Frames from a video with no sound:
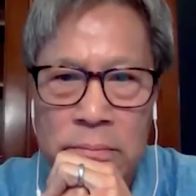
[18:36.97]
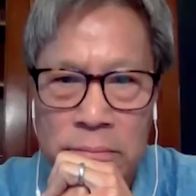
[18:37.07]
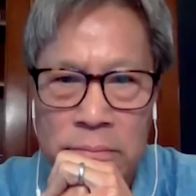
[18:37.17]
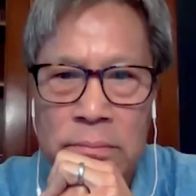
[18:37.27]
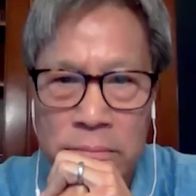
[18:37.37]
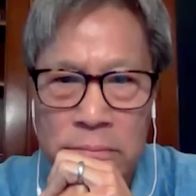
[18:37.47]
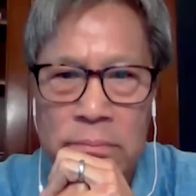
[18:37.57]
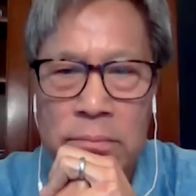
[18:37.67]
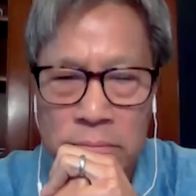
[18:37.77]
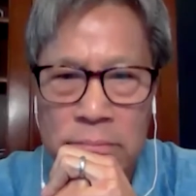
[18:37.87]
for
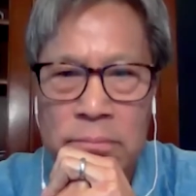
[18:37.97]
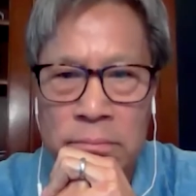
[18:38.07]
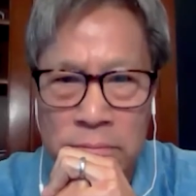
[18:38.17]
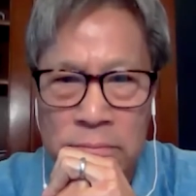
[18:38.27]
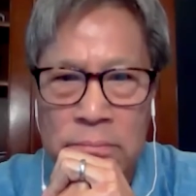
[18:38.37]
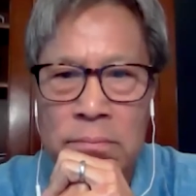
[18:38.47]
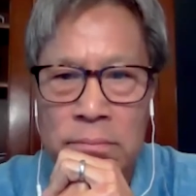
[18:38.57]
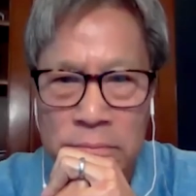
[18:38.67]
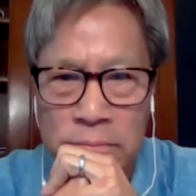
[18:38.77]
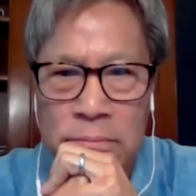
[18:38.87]
themselves for whatever
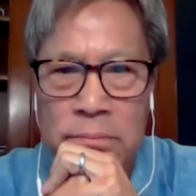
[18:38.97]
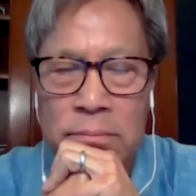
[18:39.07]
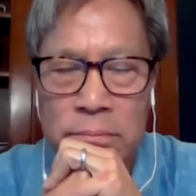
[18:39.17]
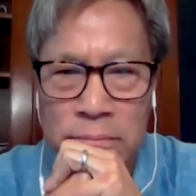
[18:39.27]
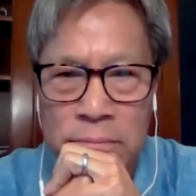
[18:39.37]
reason. And